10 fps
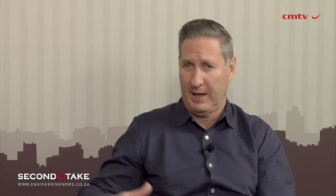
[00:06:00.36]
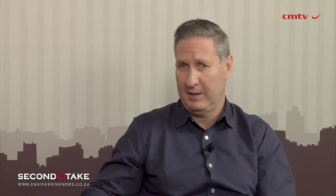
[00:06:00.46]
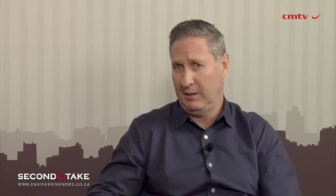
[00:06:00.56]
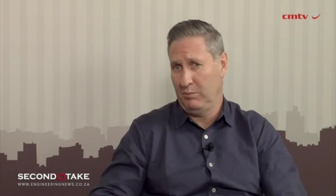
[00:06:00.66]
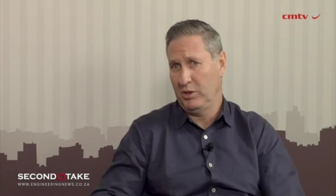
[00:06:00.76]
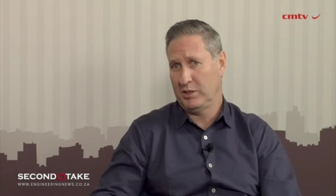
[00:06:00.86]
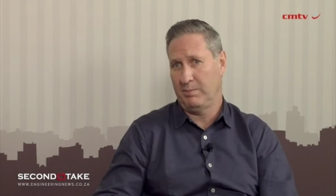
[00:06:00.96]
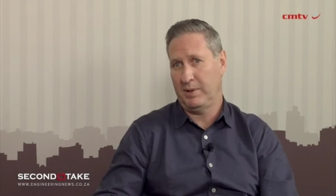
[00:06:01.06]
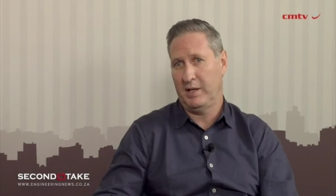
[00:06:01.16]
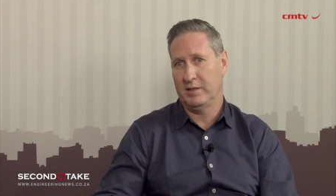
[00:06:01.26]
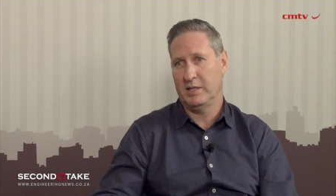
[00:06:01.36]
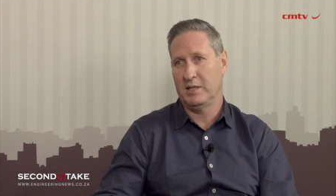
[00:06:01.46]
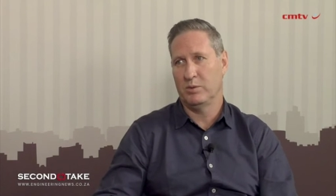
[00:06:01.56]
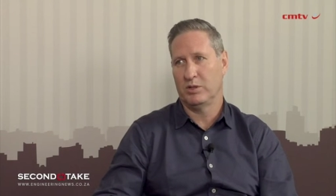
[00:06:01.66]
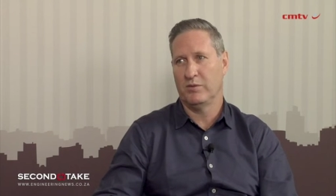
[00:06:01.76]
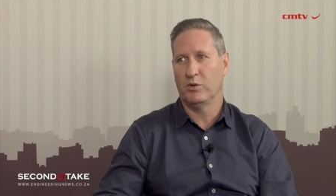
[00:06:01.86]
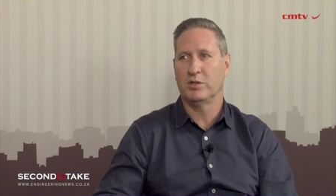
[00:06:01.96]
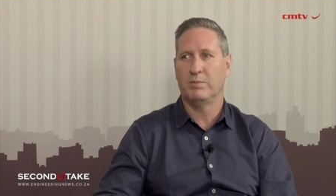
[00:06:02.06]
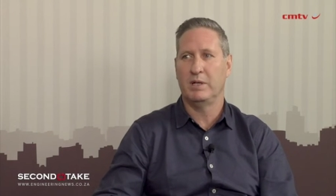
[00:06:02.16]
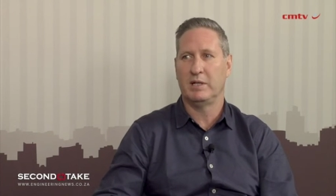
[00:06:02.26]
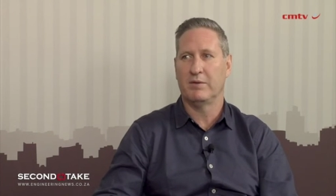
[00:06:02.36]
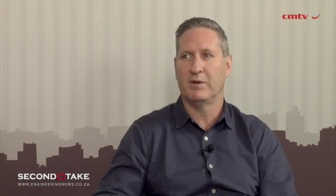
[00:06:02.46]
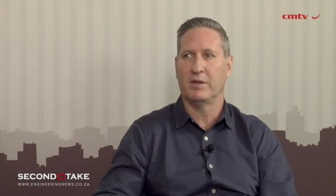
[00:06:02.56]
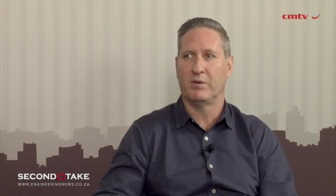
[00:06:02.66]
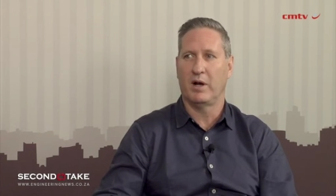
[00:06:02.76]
And then municipalities, which have also been given the